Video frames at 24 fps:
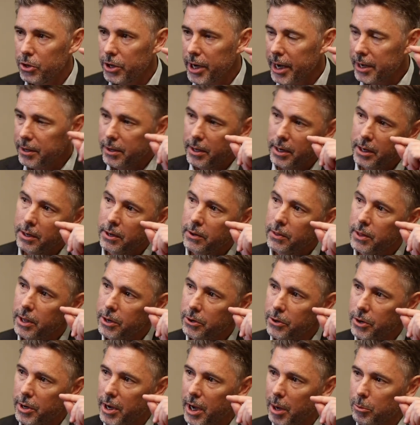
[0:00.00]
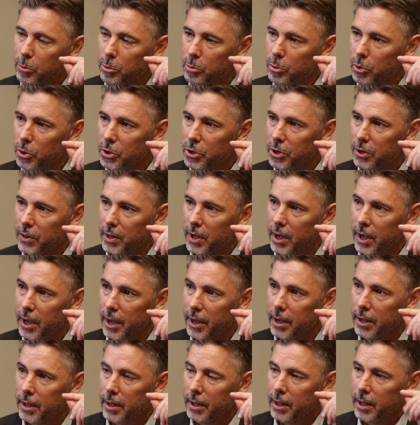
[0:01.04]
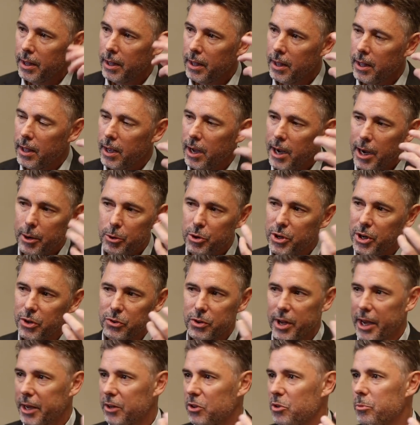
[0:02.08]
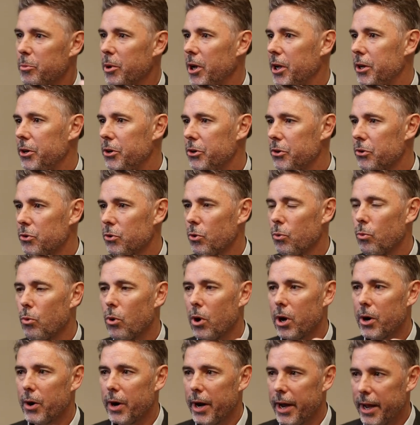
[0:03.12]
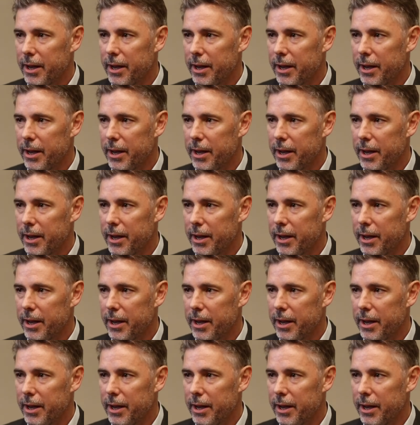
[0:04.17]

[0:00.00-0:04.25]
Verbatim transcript: inject it into the intracameral portion of the eye. Hydrogel is like a sponge, so water